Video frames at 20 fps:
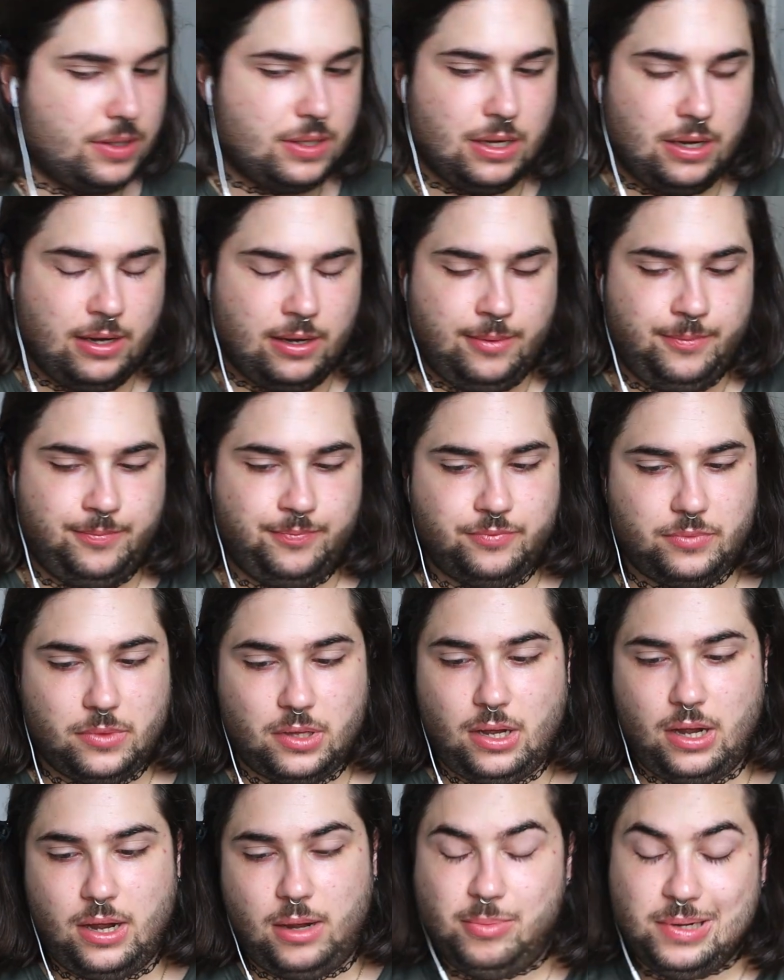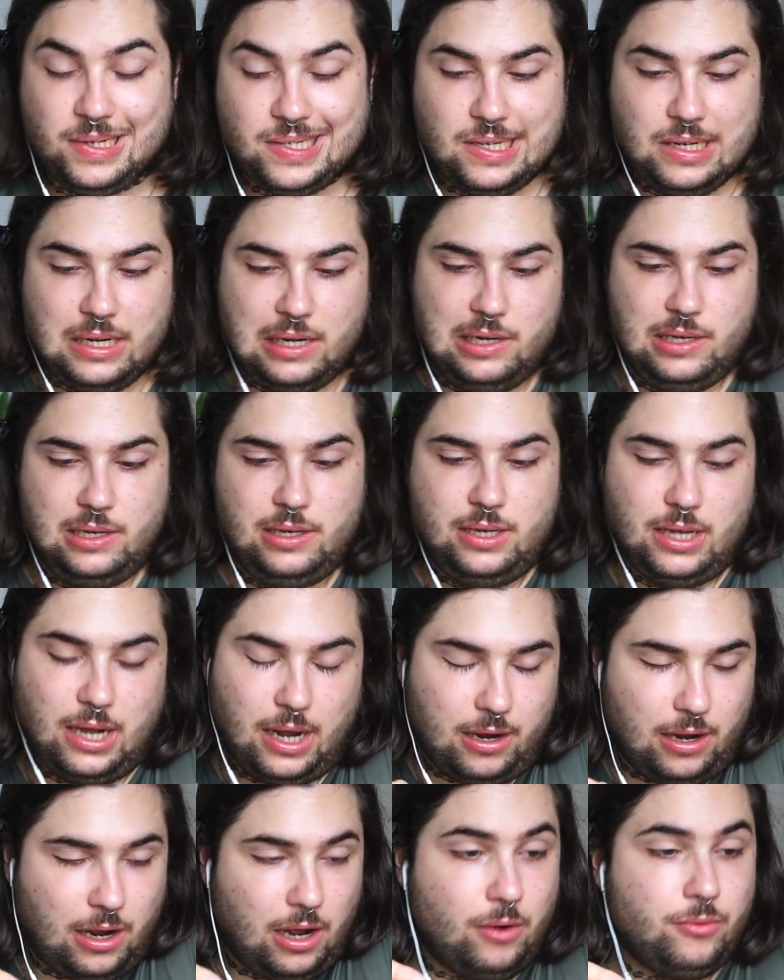is that
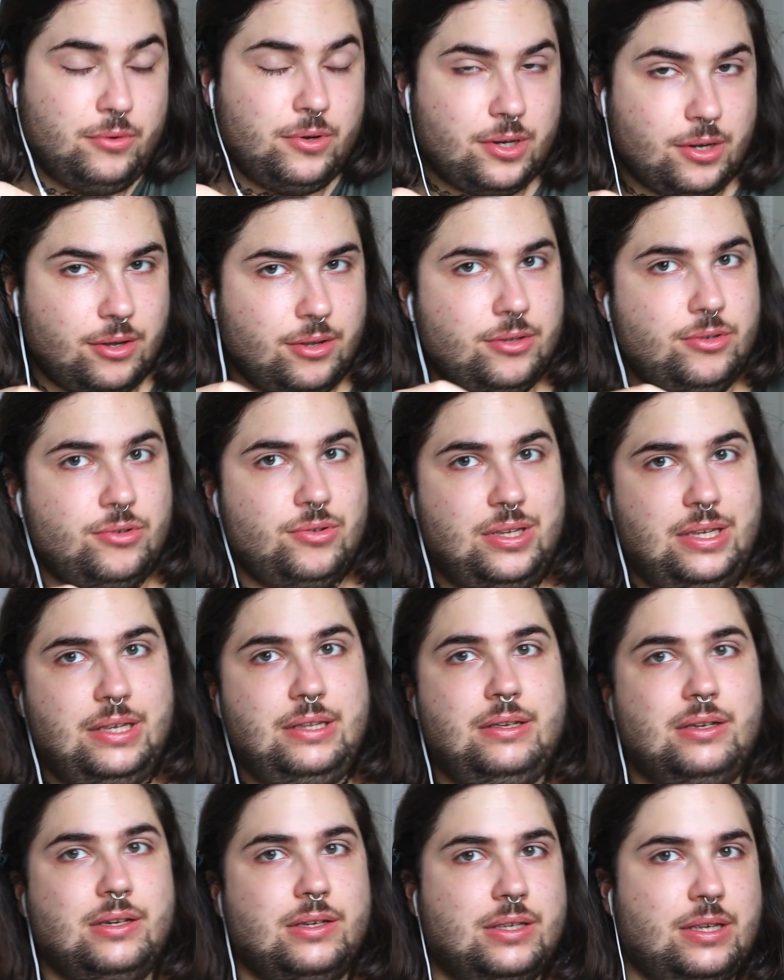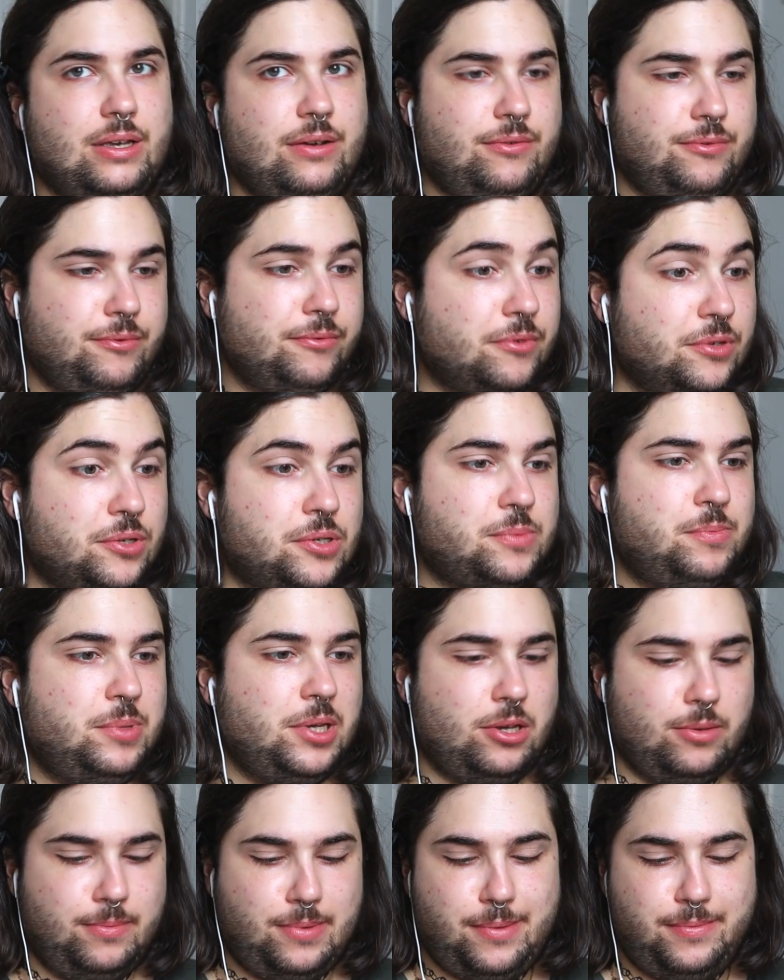I will go into details. I will
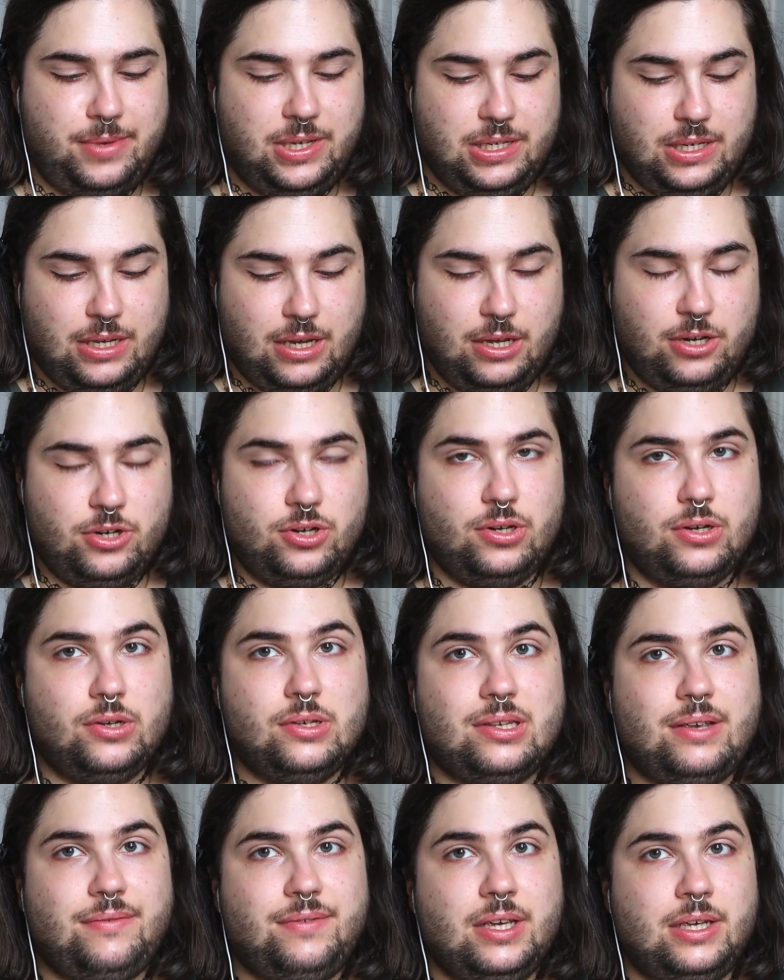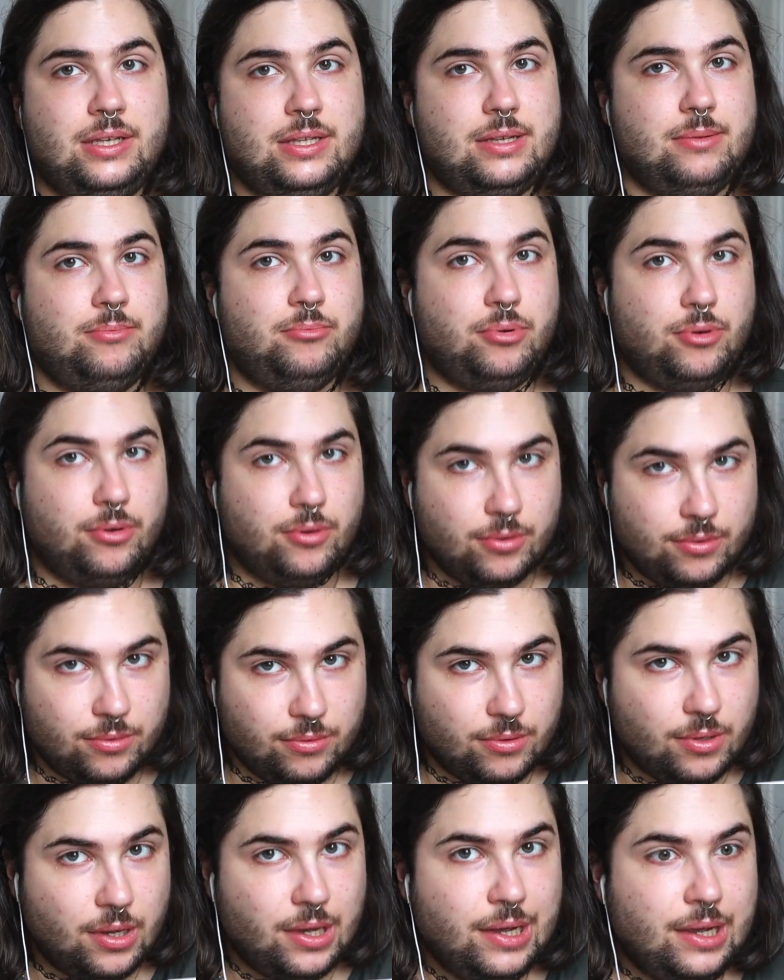speak about medication because I think it's
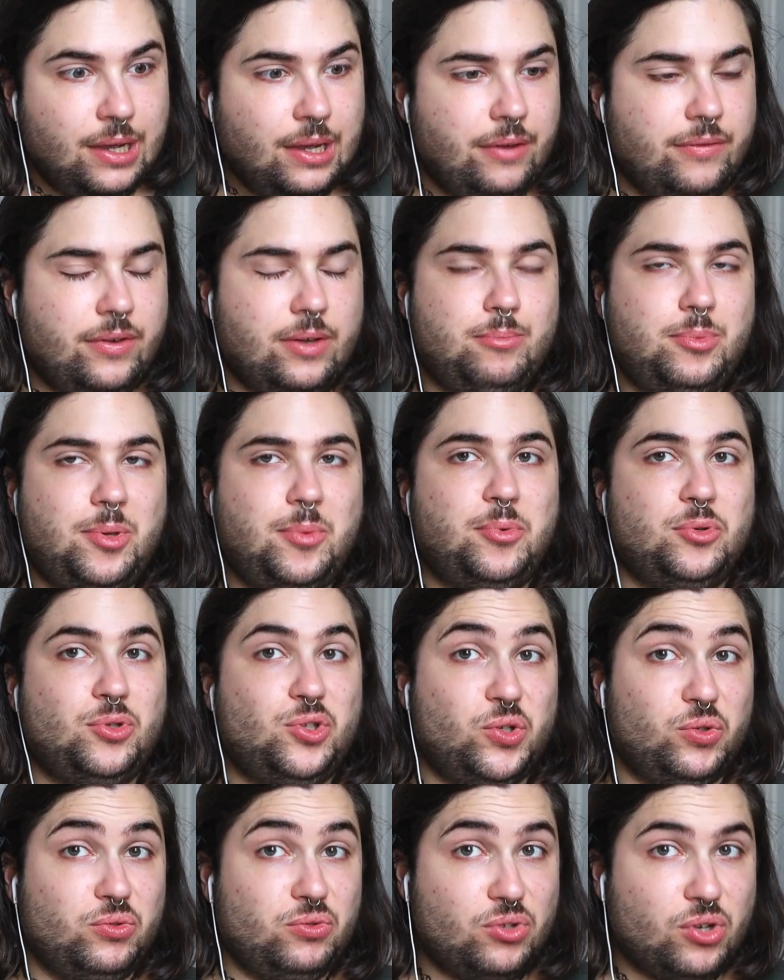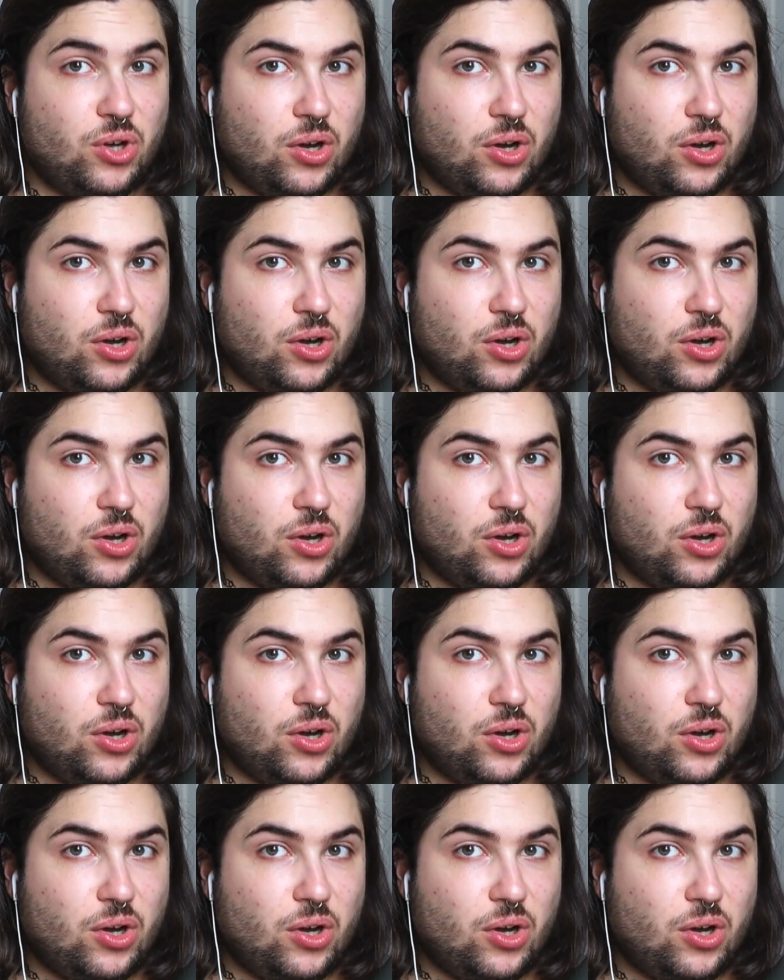important. I think people don't